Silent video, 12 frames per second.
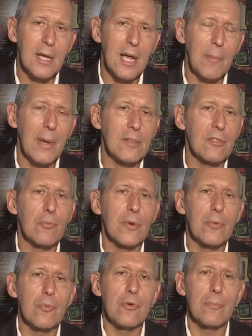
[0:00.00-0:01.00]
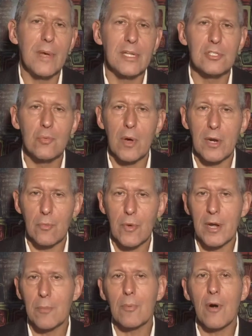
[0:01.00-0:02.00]
How about 3 roommates want to
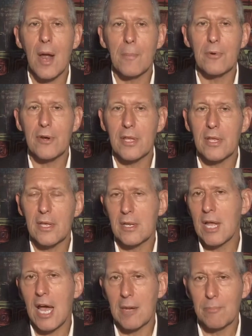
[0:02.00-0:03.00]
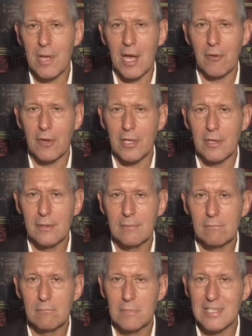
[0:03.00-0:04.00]
rent a property in Cobb County?
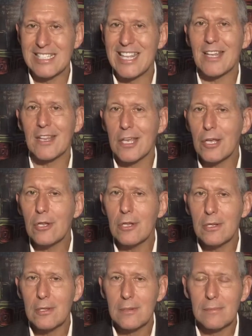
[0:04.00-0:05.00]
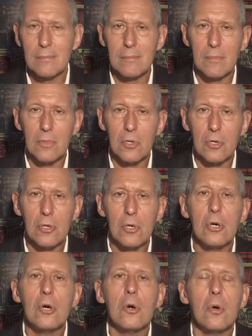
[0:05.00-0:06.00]
Is that legal?
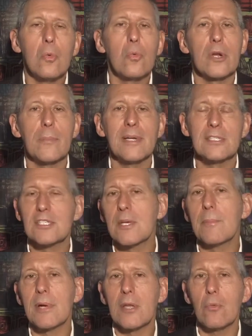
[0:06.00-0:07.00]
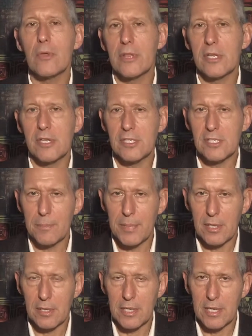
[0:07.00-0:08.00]
What about somebody with a
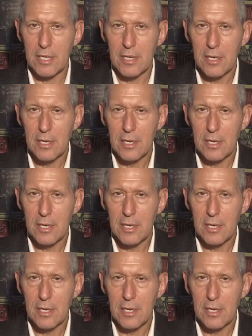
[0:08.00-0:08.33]
disability?